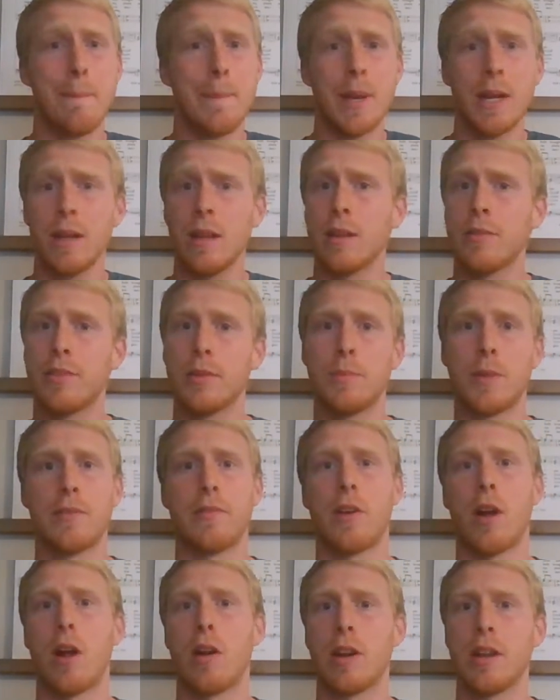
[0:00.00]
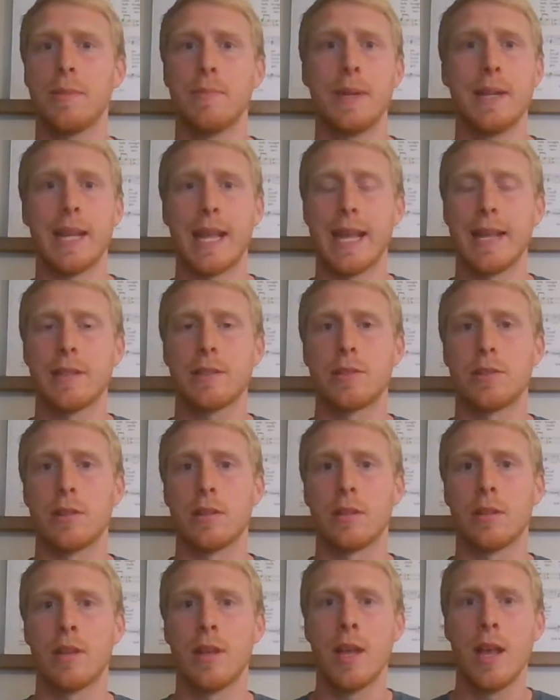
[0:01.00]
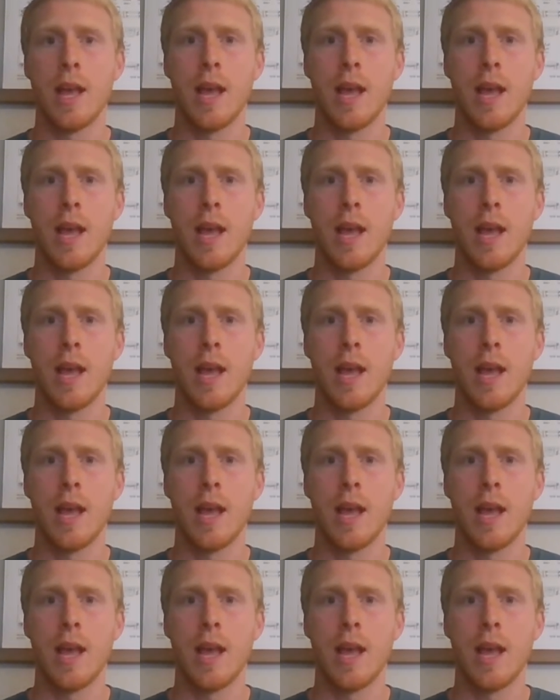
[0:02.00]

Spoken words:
many of them have already been answered.